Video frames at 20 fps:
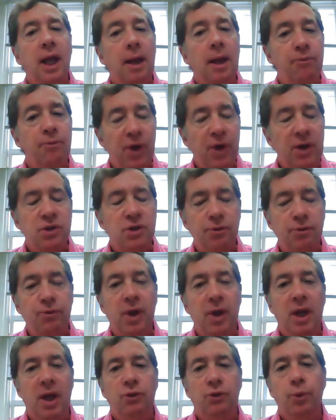came face to
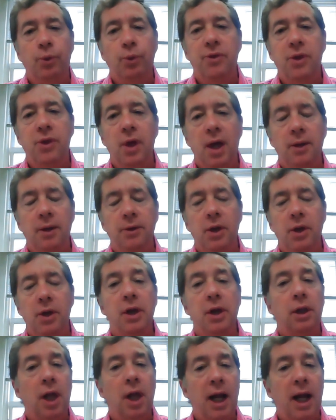face with the
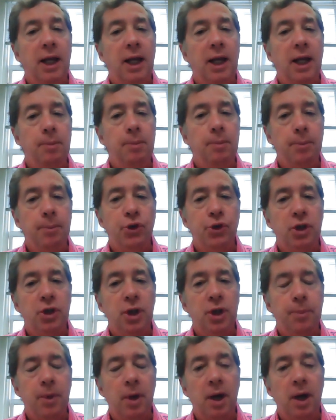declining
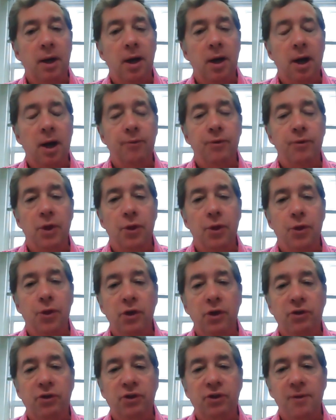membership of the
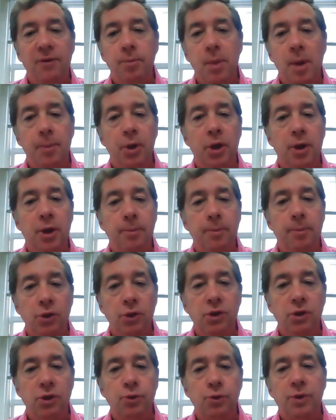37 member
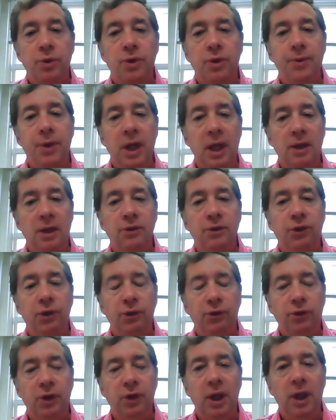communions within the
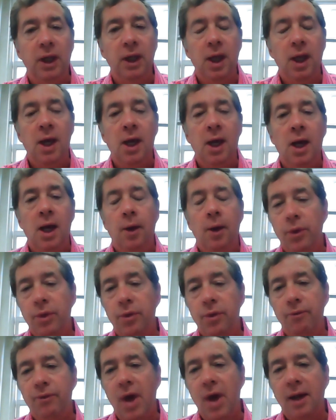NCC,
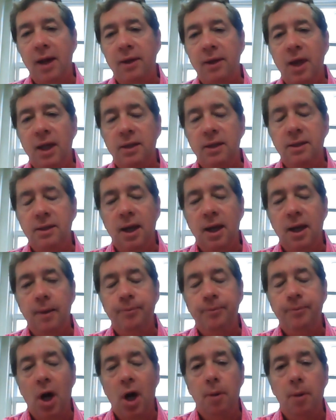with the fact
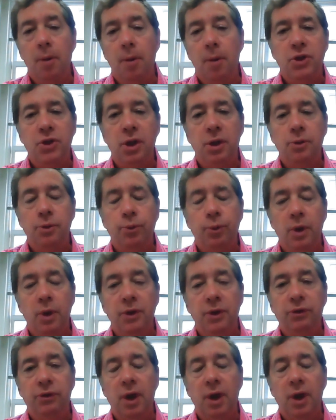that our budget
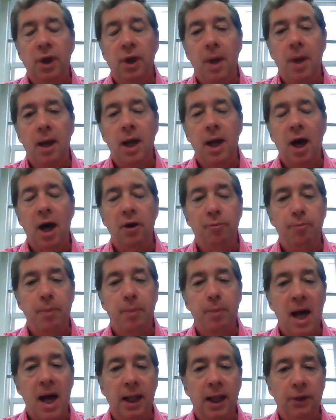was out of
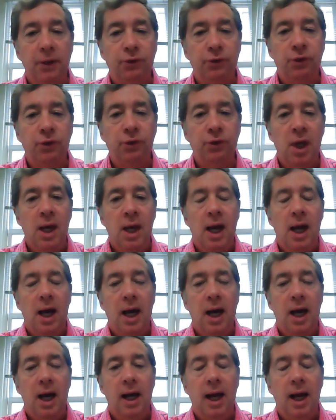balance,
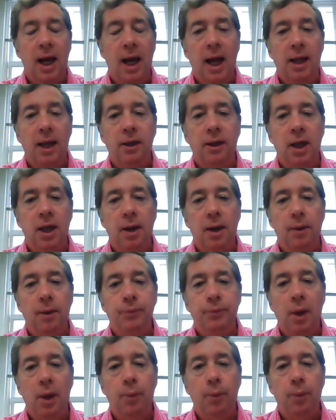and
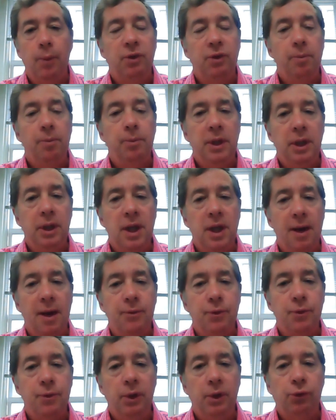we simply didn't have
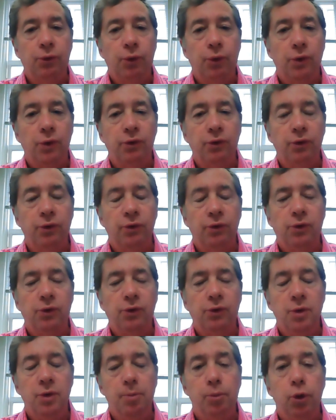the resources
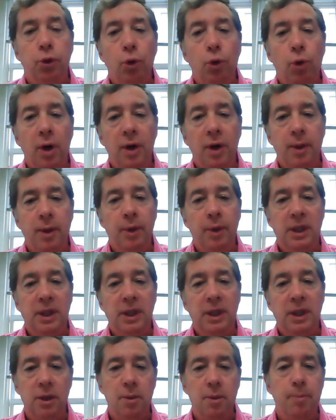to deploy that we
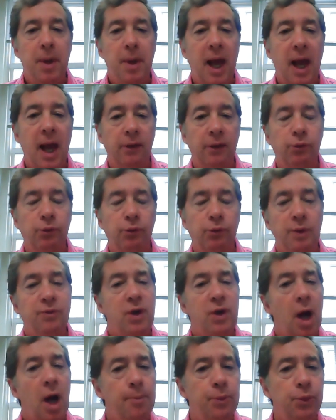did in the past.
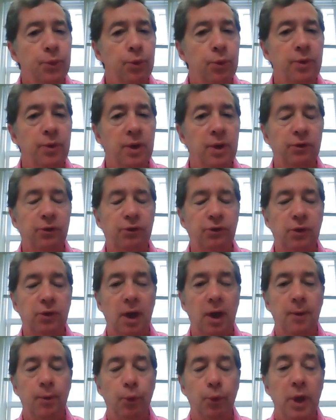We've come through this
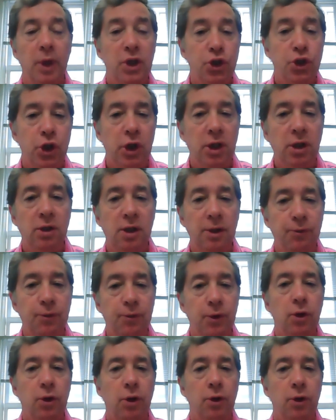wrenching,
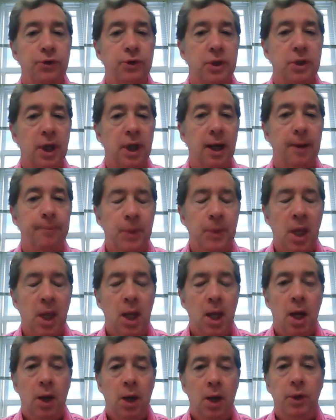difficult
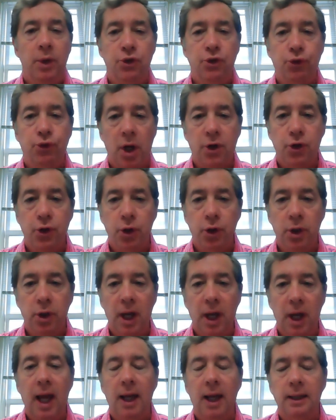restructure,
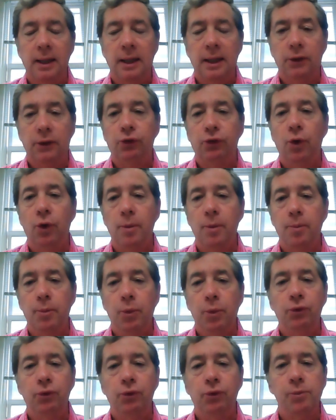and so the
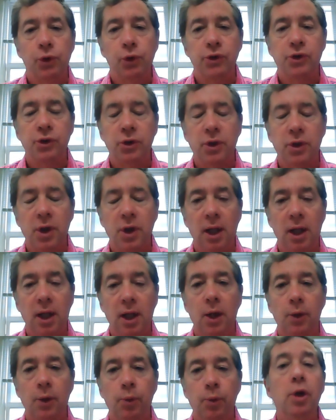Muslim-Christian
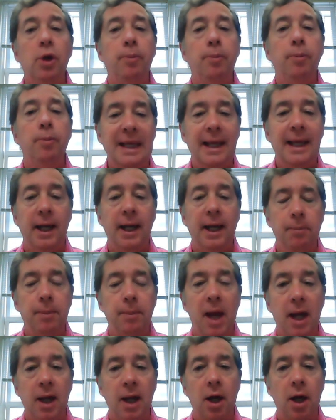dialogue will be getting
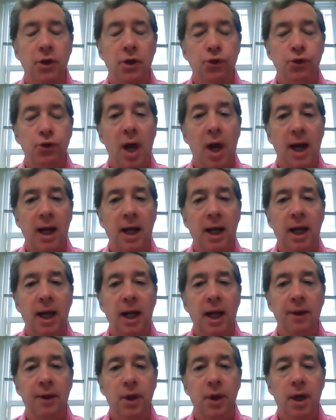back on track
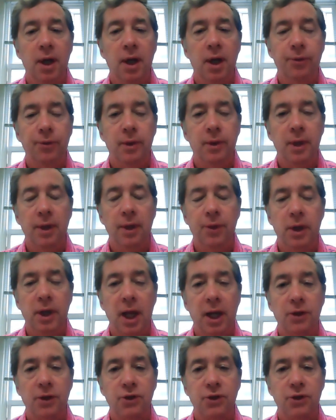in the
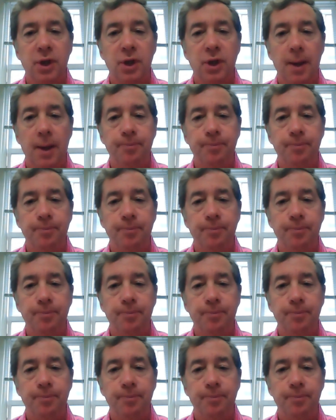next